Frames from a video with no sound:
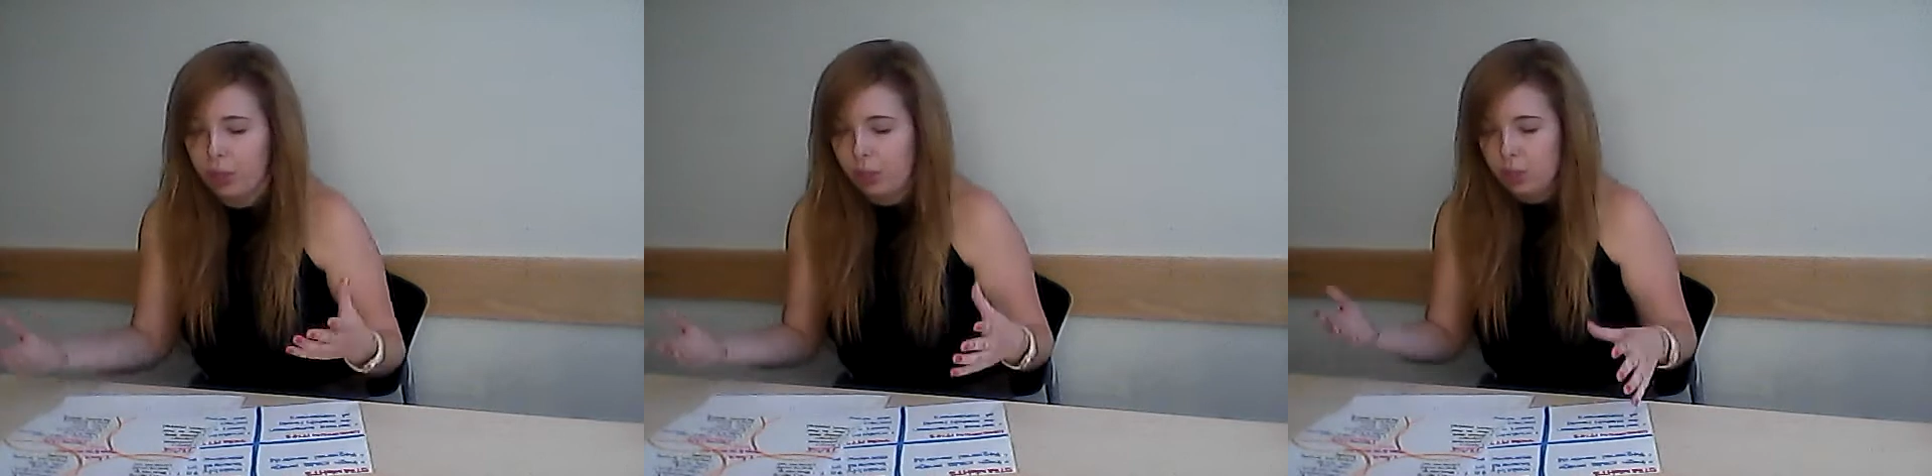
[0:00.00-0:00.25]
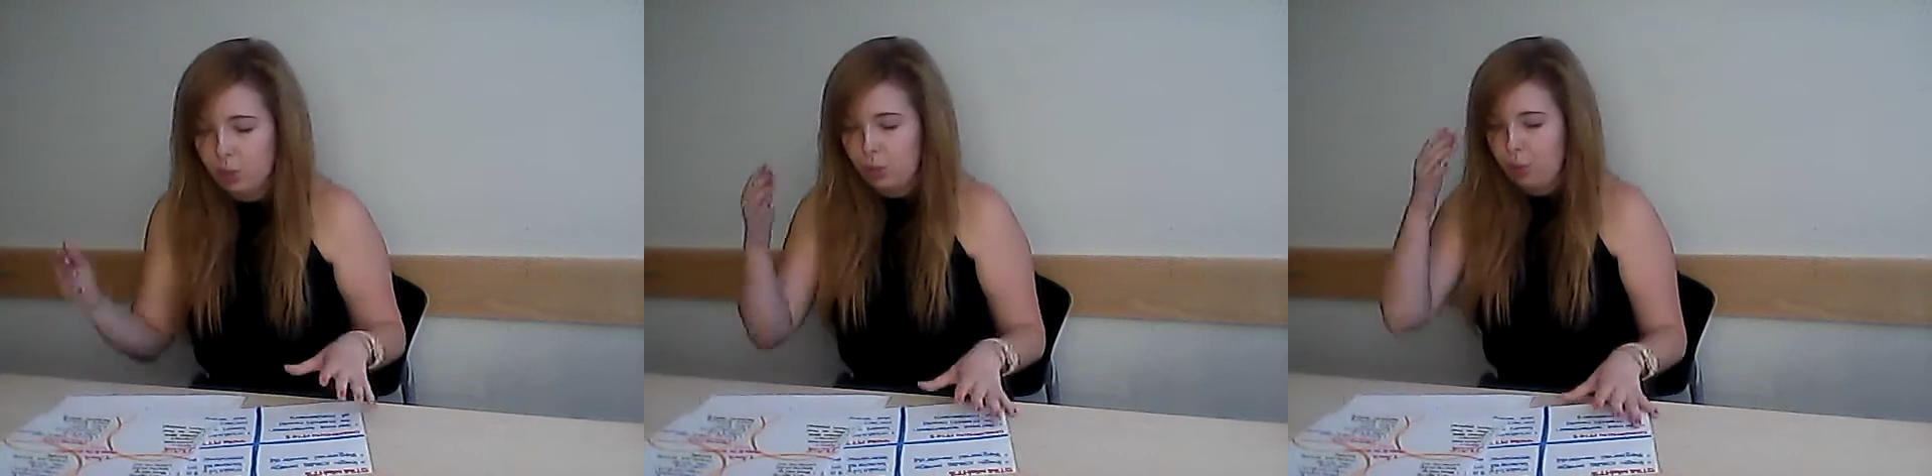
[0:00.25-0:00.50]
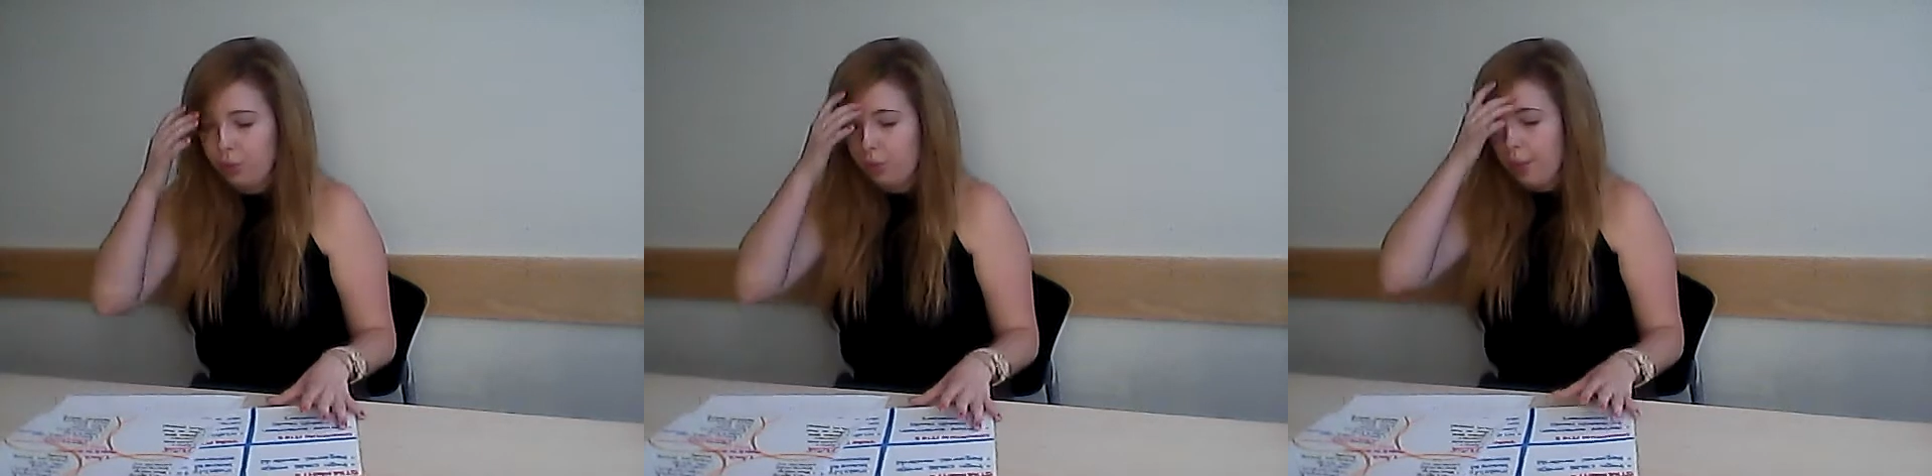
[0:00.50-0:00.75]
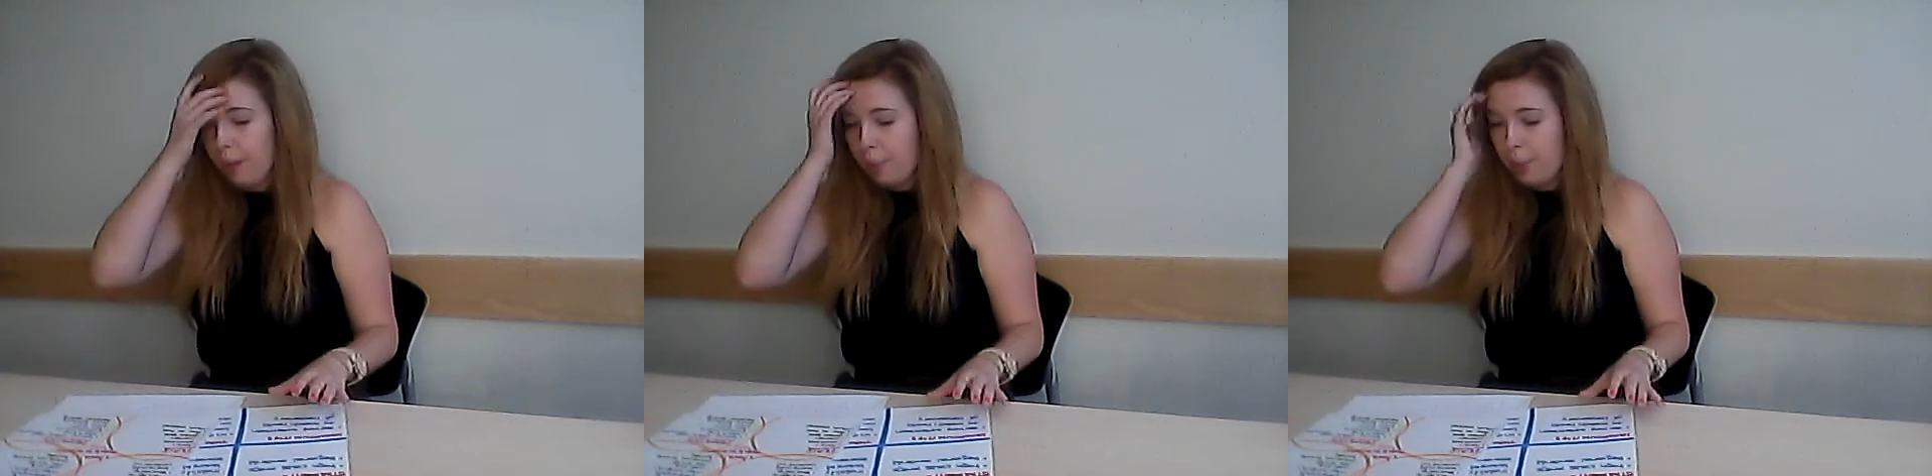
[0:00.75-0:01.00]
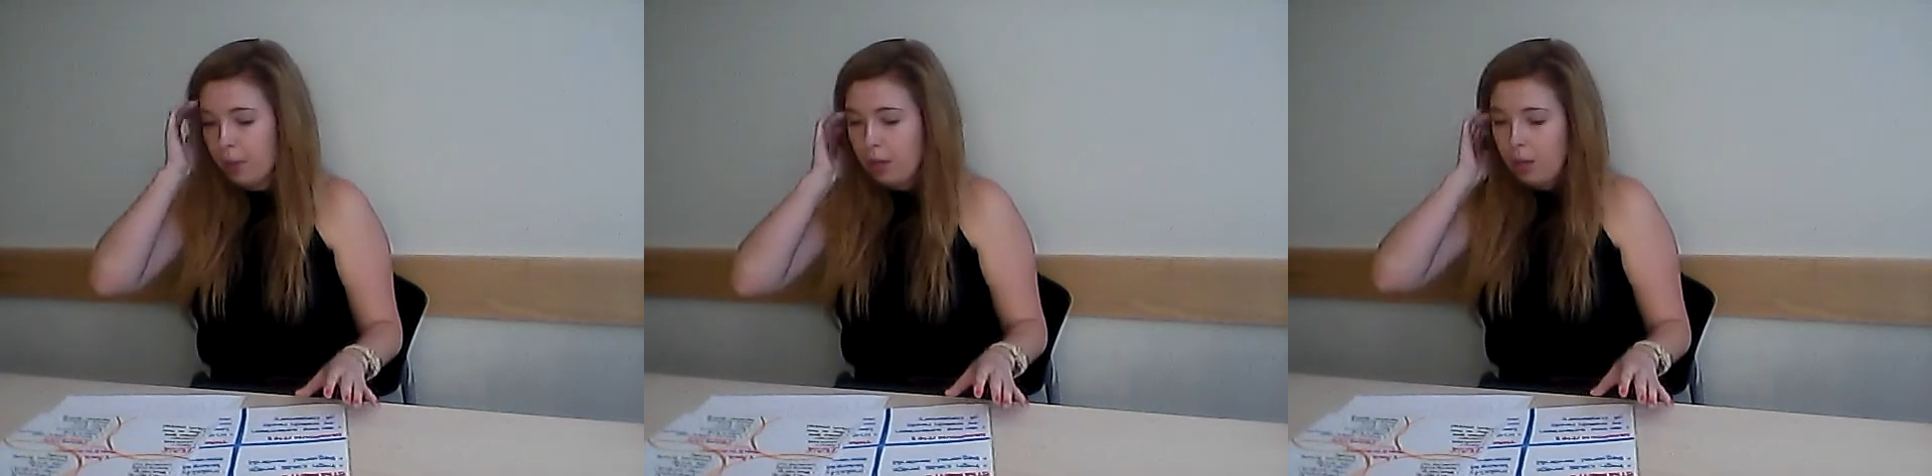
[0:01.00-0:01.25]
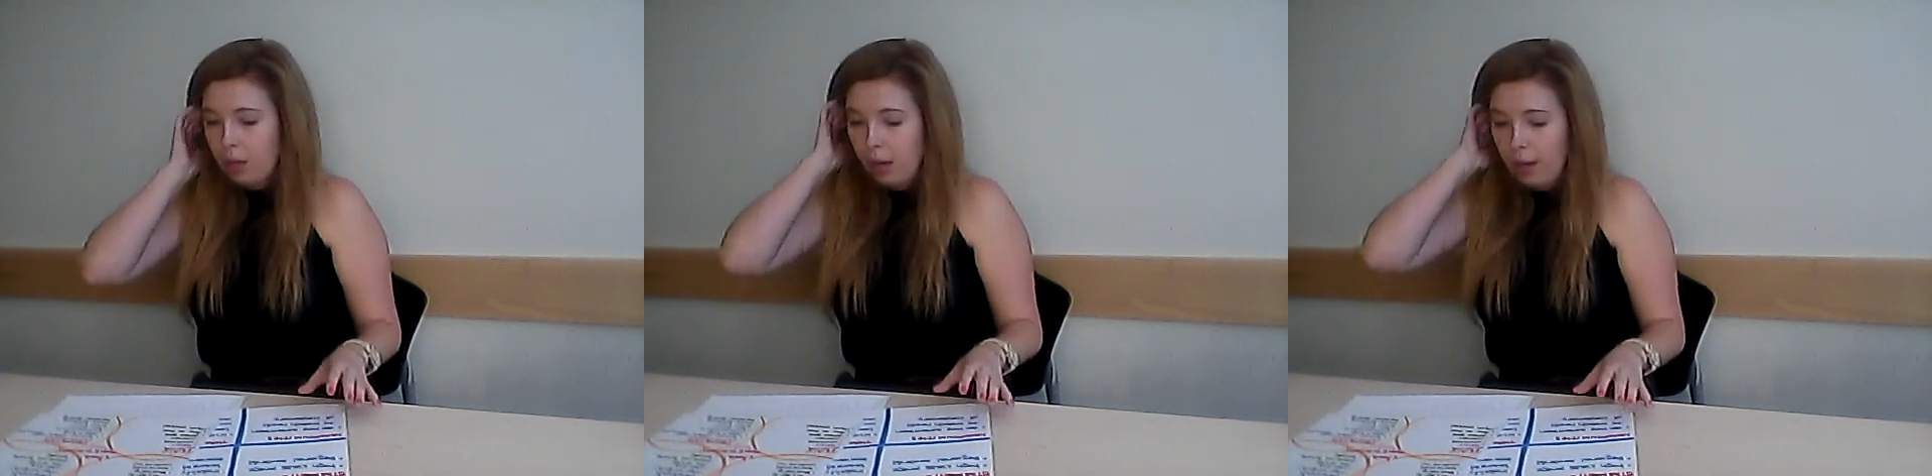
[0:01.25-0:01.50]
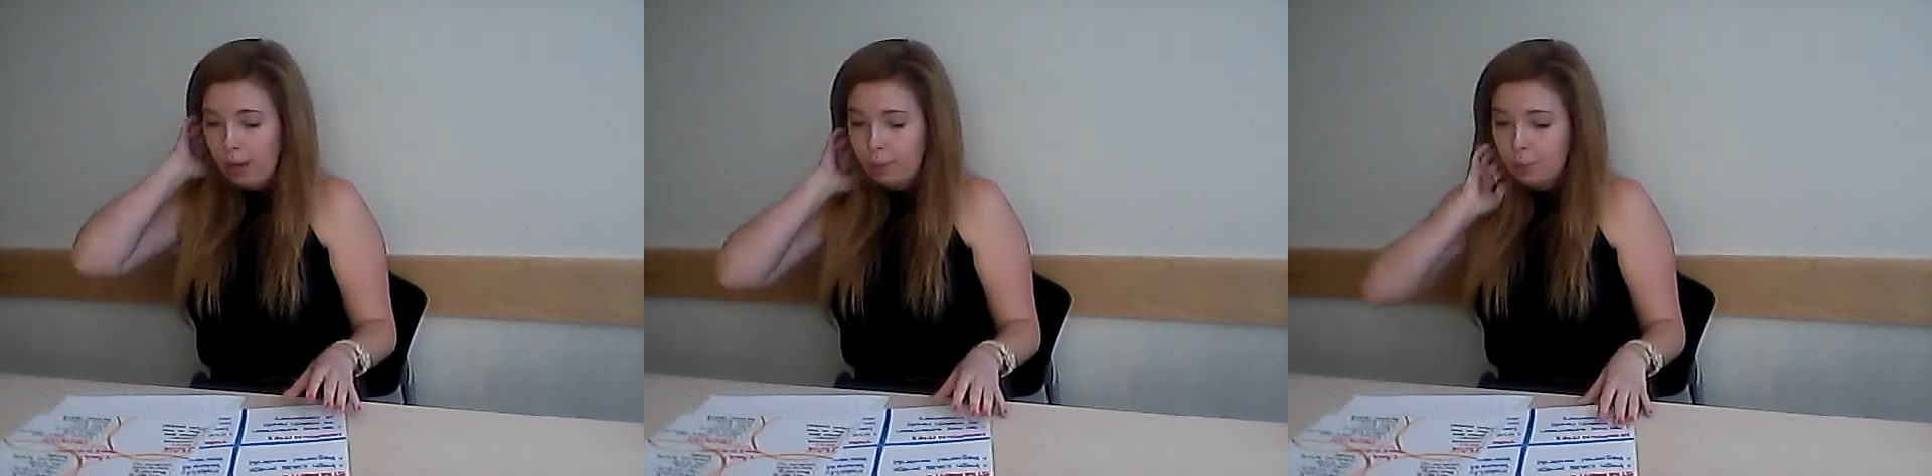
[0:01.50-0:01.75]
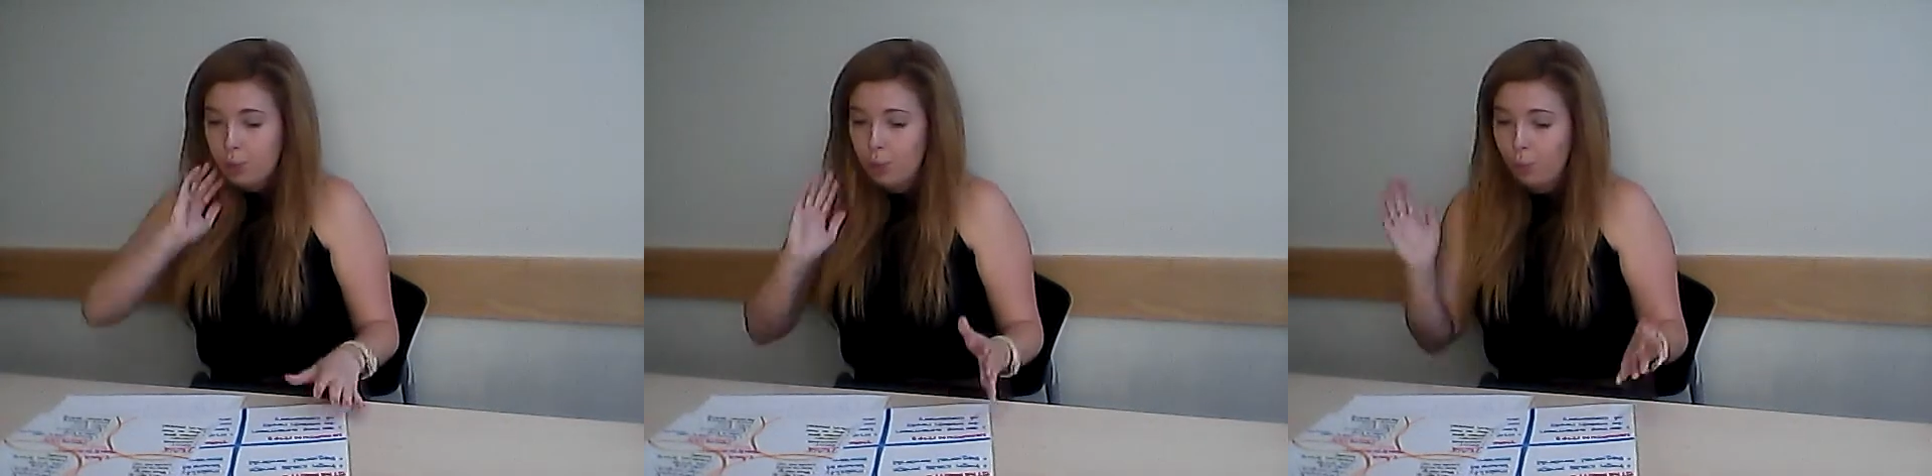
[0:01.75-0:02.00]
we're going to just do for them.
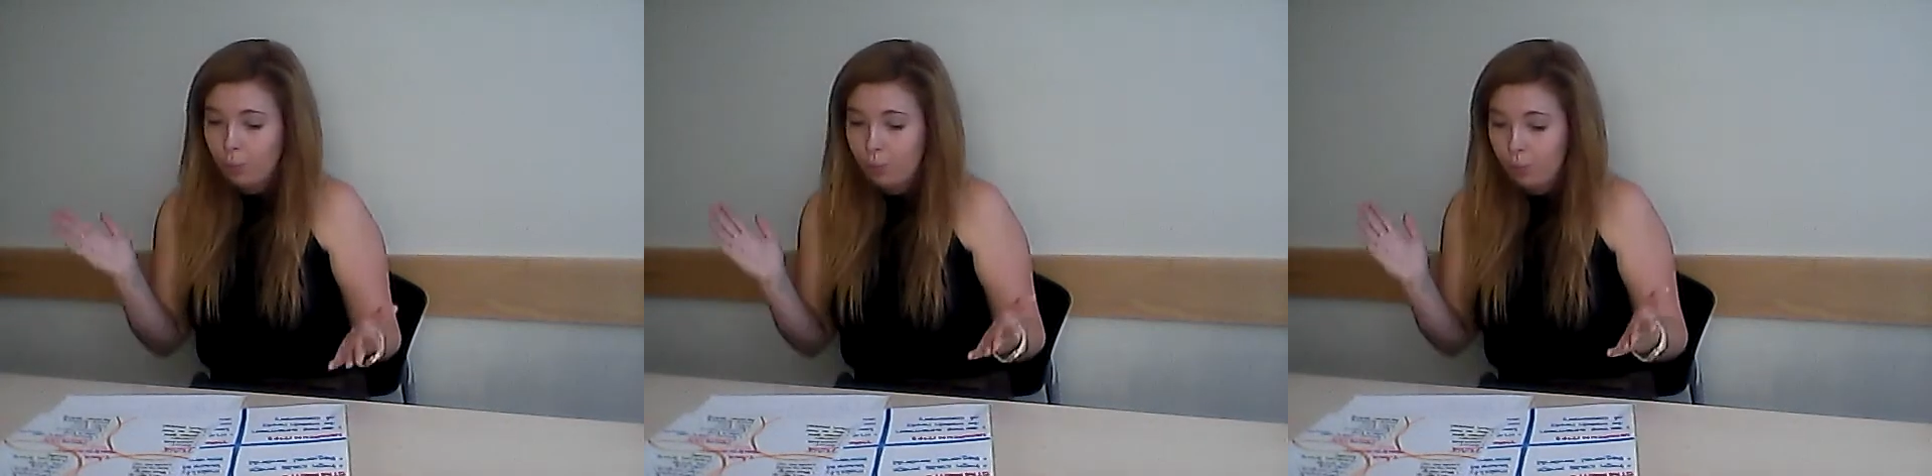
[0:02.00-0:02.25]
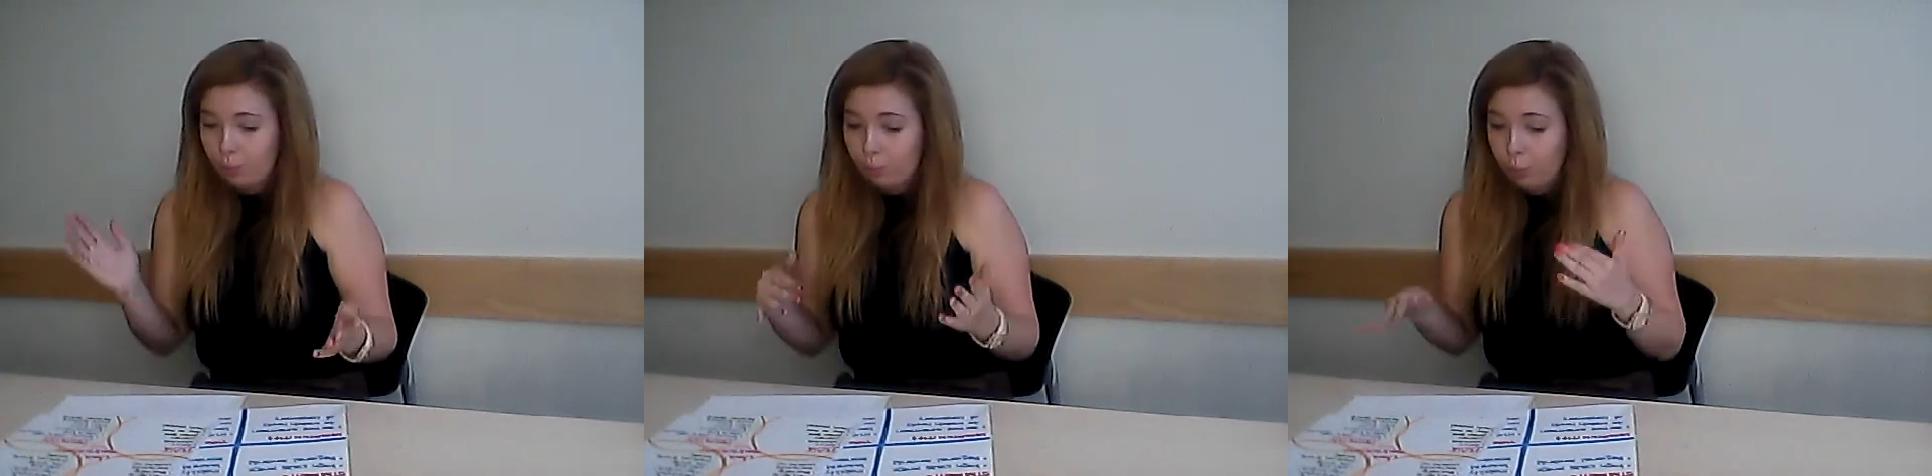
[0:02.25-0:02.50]
So